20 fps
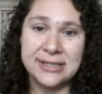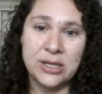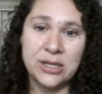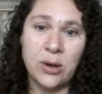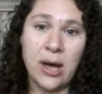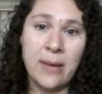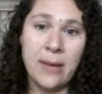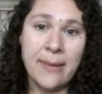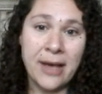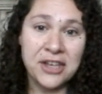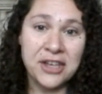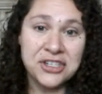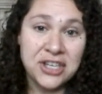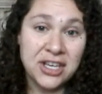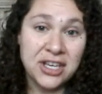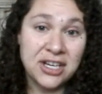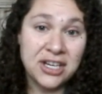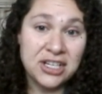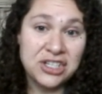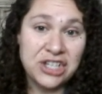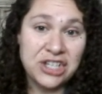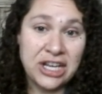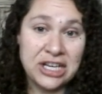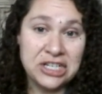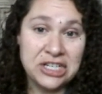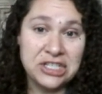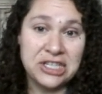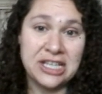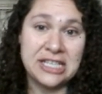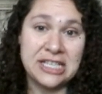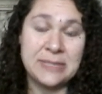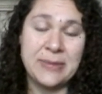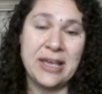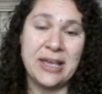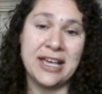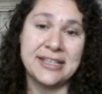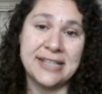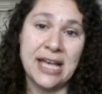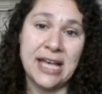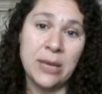So I'm actually going to change this because